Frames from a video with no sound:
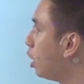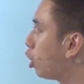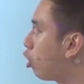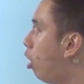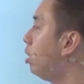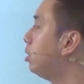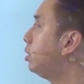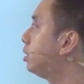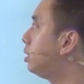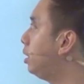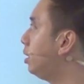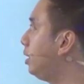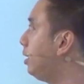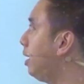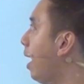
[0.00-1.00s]

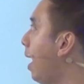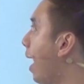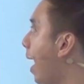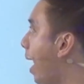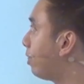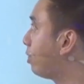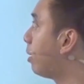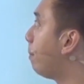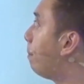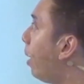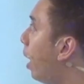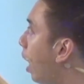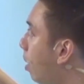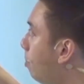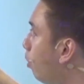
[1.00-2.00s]
constantly at the
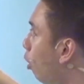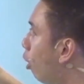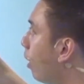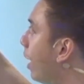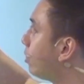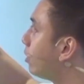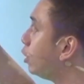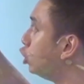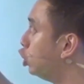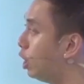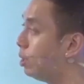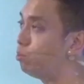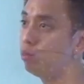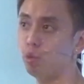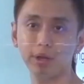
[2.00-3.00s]
pub or at the
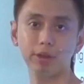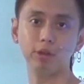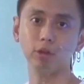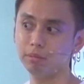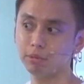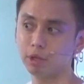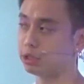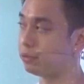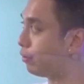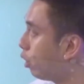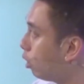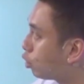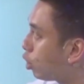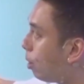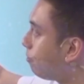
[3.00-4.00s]
gym with you? Because if
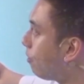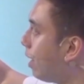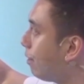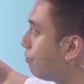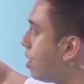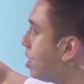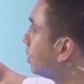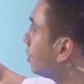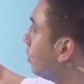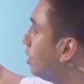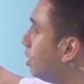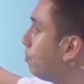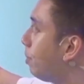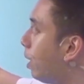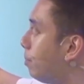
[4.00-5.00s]
your top 5 friends are
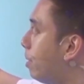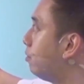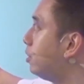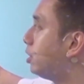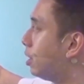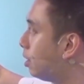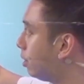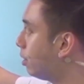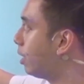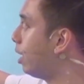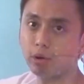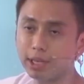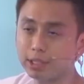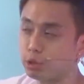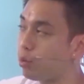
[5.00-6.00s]
in the pub every single
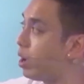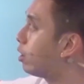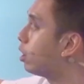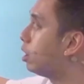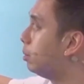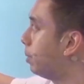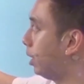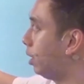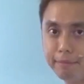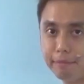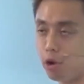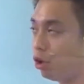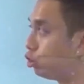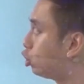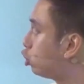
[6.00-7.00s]
day, guess where you're going to be?
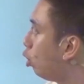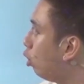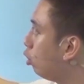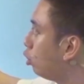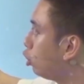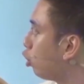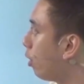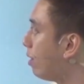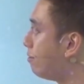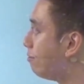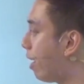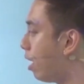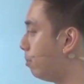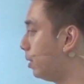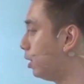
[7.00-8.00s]
Control your
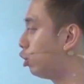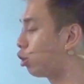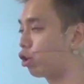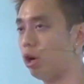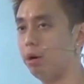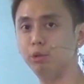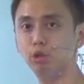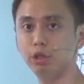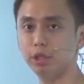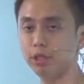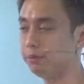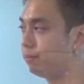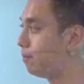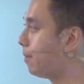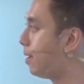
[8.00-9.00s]
environment, your
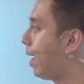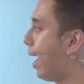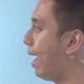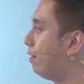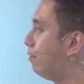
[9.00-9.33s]
community. And